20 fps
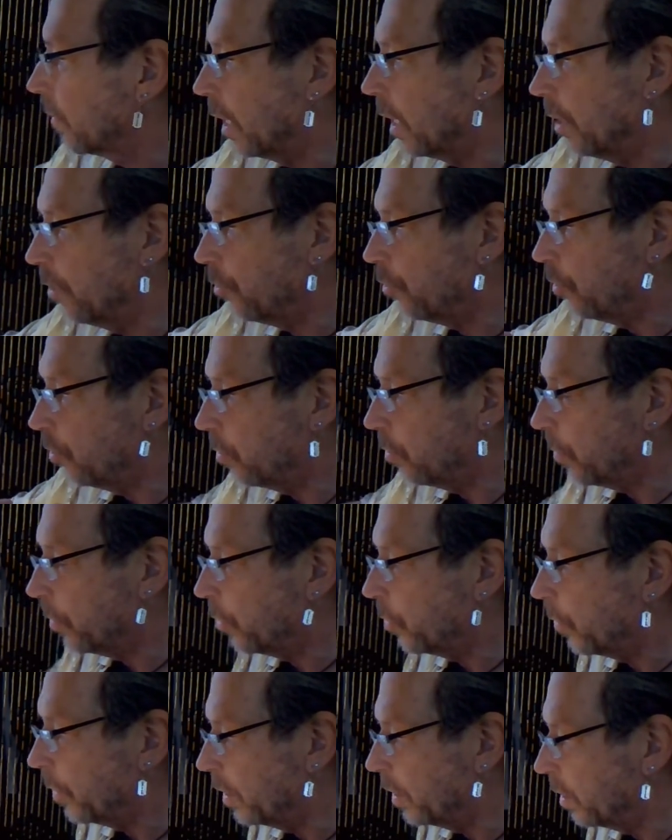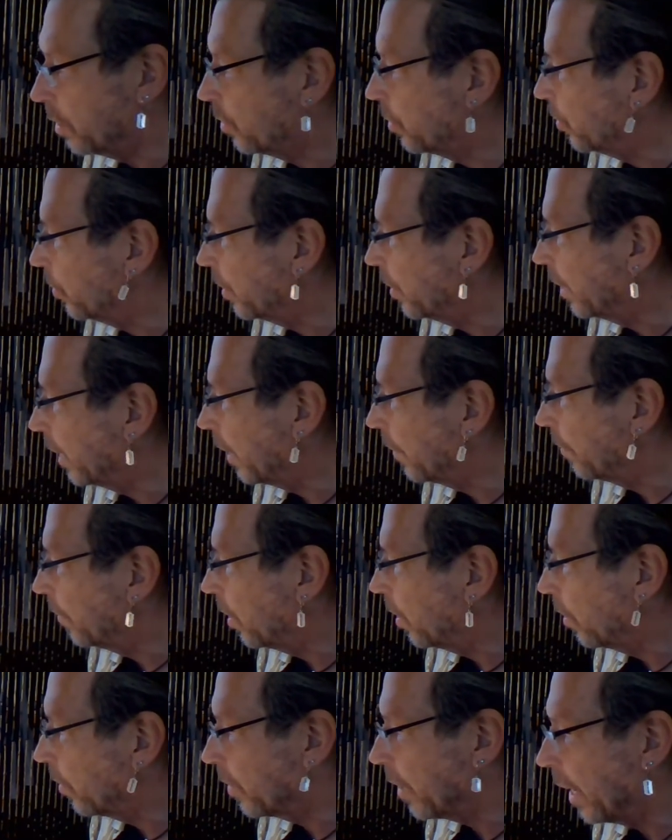issues between the two of them,
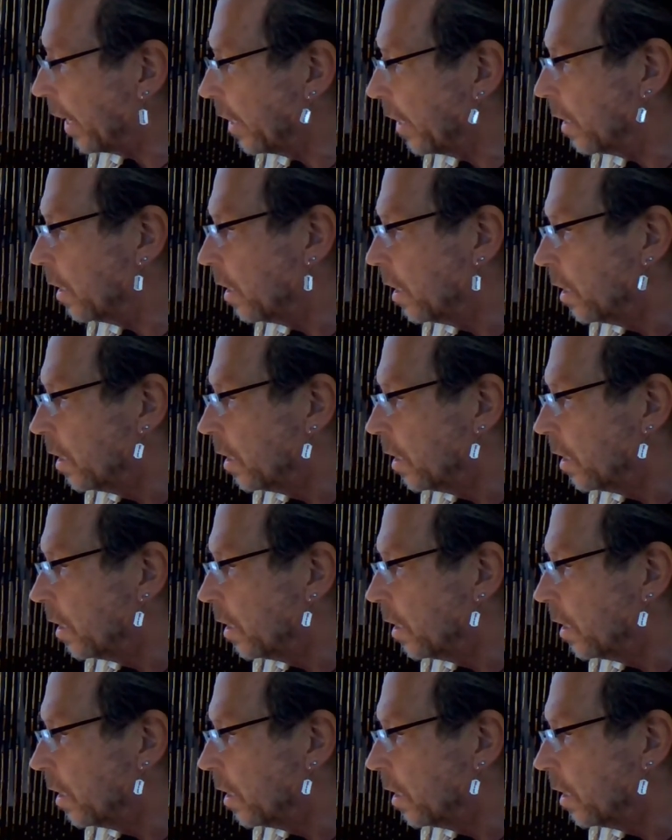okay?